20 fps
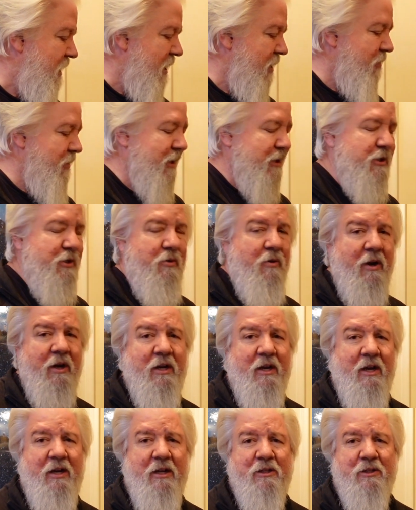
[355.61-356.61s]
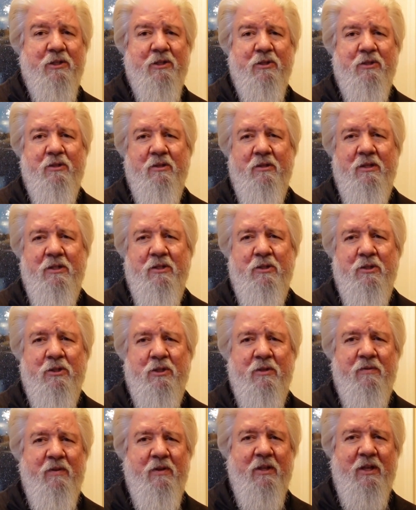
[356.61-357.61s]
It makes great ice. It's
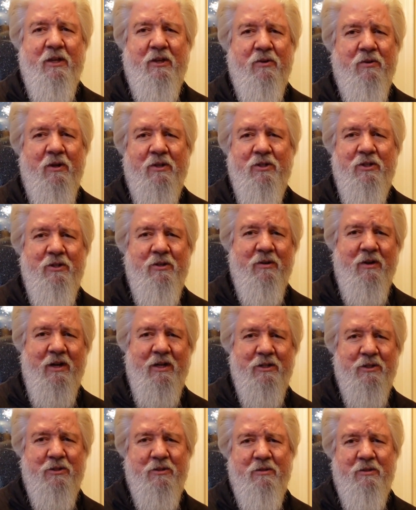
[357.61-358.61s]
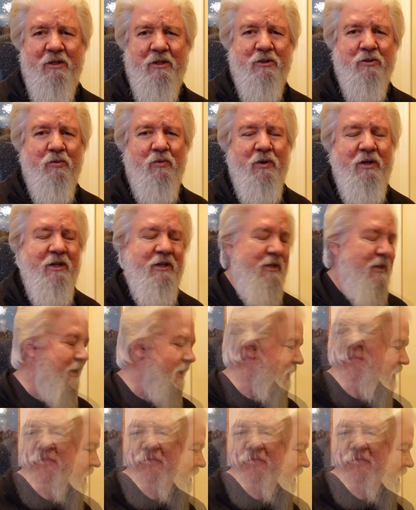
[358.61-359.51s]
delicious. If you like crunching your ice, it's a win.